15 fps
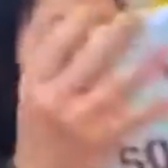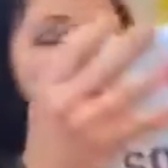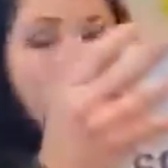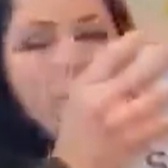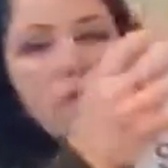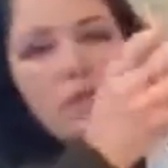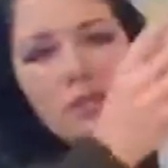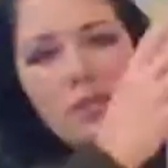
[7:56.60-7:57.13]

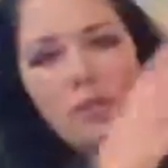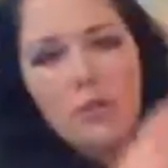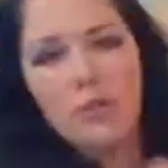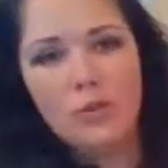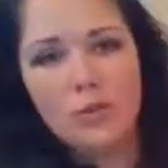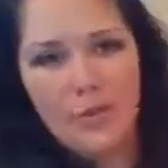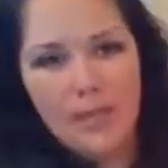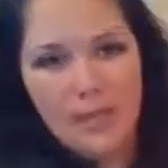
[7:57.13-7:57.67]
This
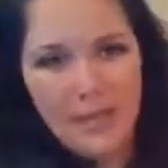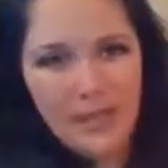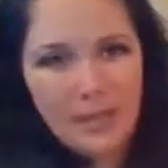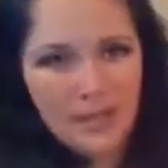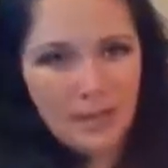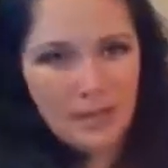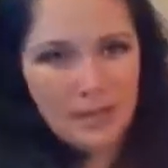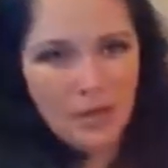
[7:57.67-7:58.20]
story
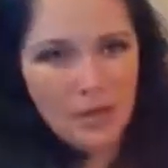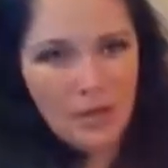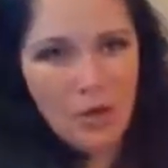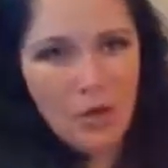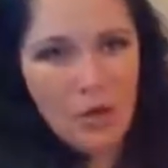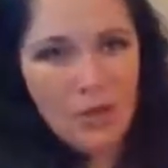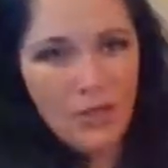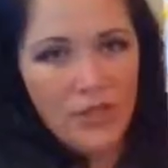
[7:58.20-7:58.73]
is
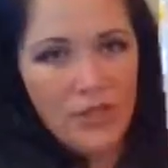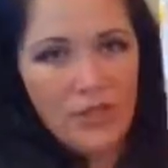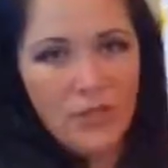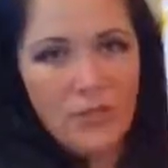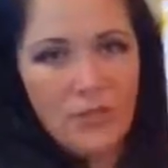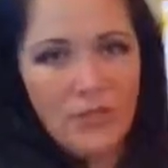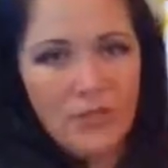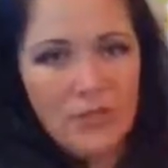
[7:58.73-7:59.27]
called Sofia